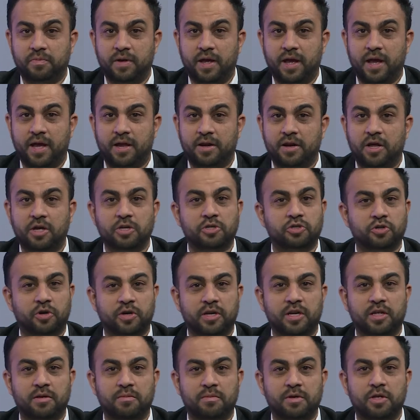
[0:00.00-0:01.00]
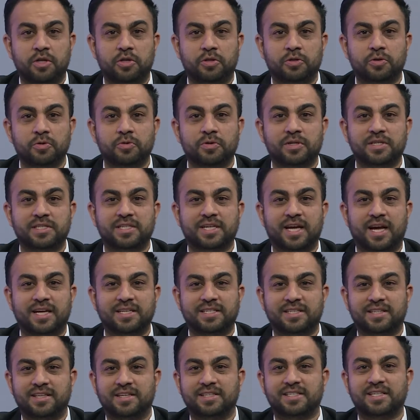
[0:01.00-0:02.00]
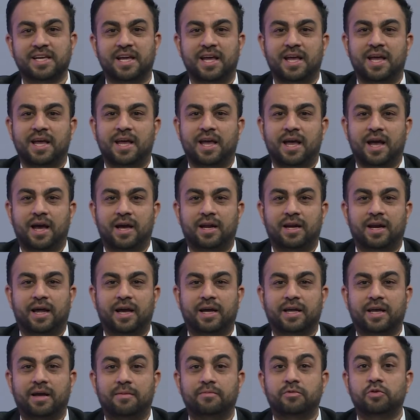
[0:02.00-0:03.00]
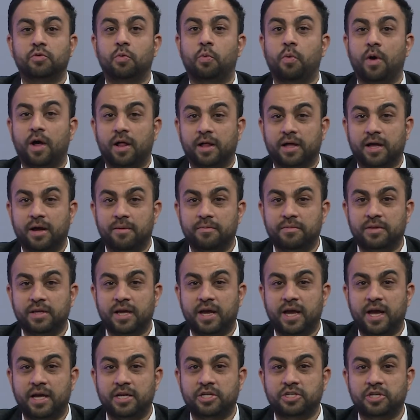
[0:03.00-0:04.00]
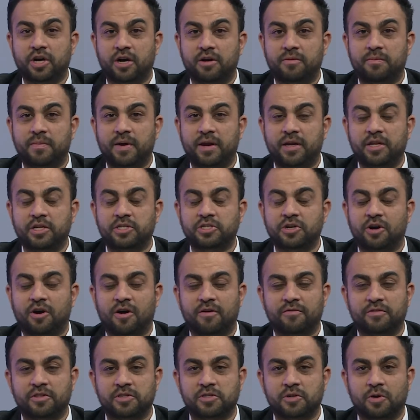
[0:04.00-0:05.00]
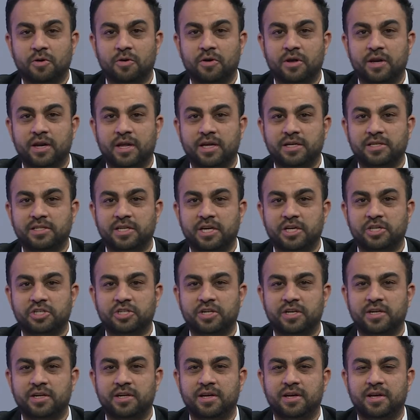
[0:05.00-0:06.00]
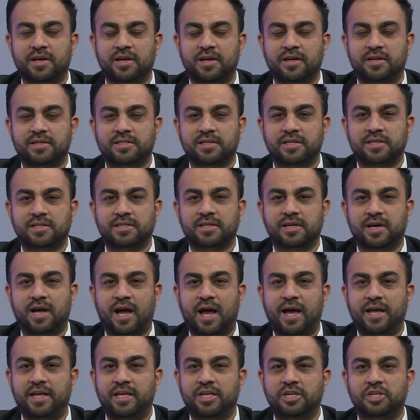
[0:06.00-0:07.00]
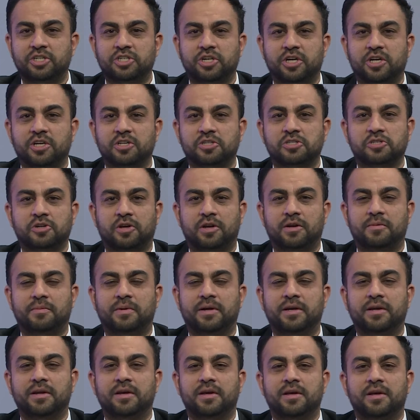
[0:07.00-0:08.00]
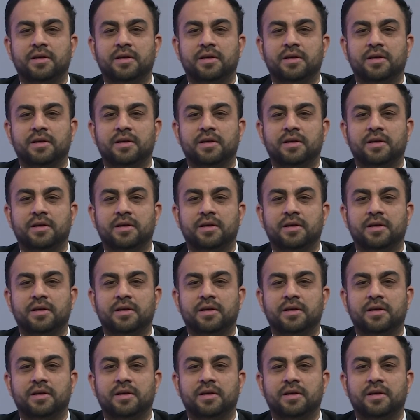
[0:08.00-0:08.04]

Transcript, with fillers: And joining me to discuss this, I'd like to welcome the HR manager of this organization, Sister Aisha Solomon.